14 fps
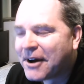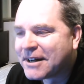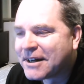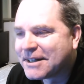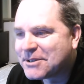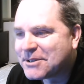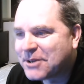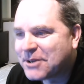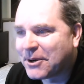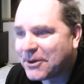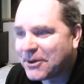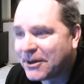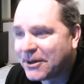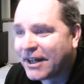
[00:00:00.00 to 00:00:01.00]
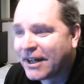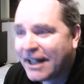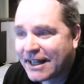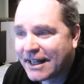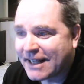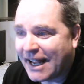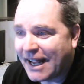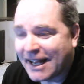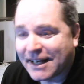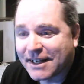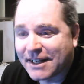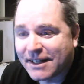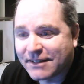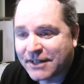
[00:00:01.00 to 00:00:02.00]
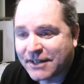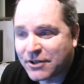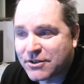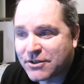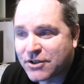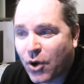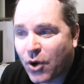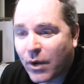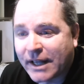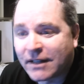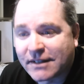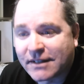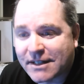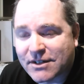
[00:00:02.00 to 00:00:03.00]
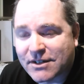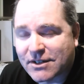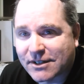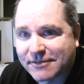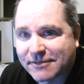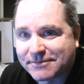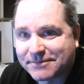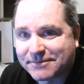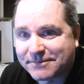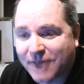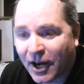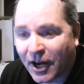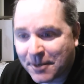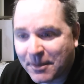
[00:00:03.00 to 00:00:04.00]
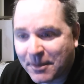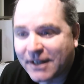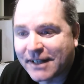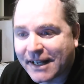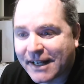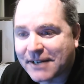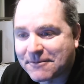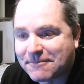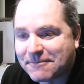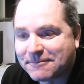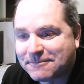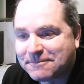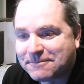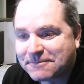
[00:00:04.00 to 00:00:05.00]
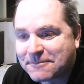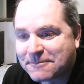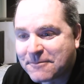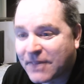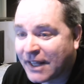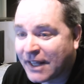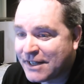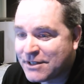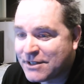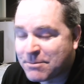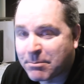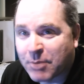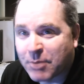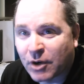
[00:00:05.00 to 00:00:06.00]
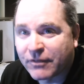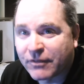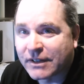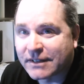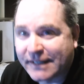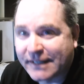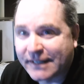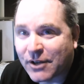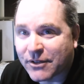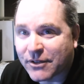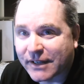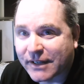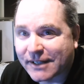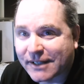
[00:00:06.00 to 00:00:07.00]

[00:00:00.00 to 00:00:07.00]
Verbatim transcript: and so, yeah, there is no illness on Monday. He's perfectly healthy.